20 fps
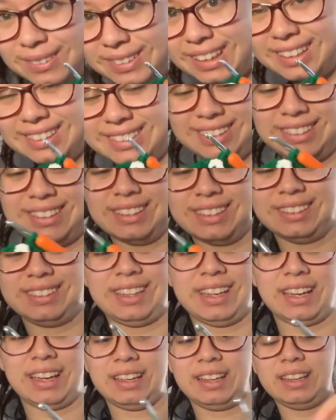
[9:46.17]
without details
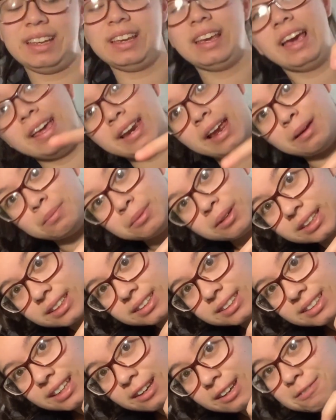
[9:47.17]
yet, and I'm gonna
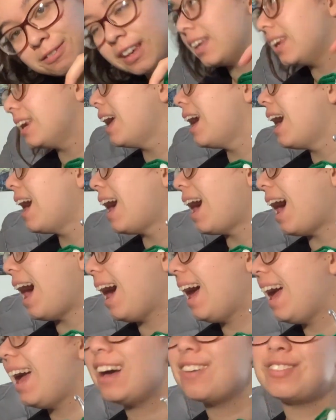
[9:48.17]
stuff it.
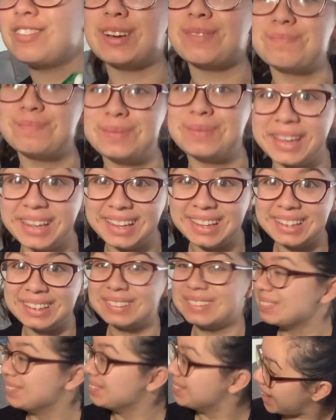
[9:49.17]
I have a big
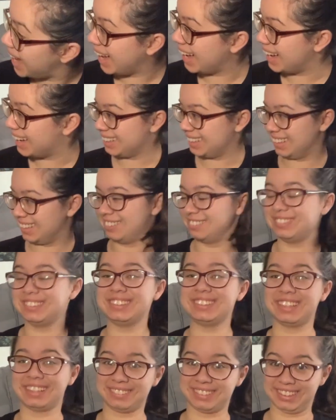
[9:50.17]
bag of
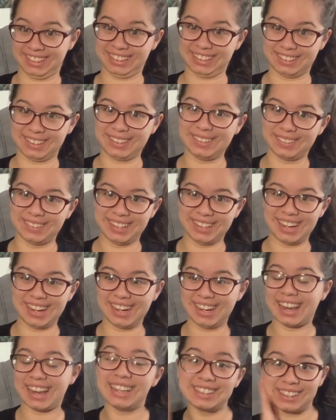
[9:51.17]
stuffing in my
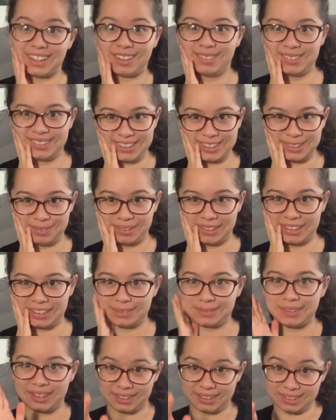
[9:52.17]
corner and it's almost as big as
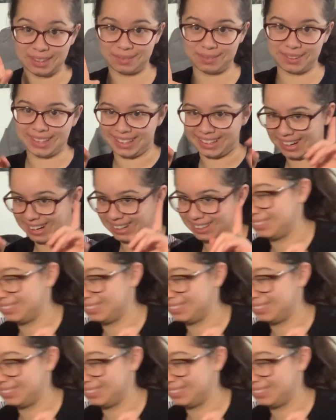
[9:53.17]
me. Let me get it out.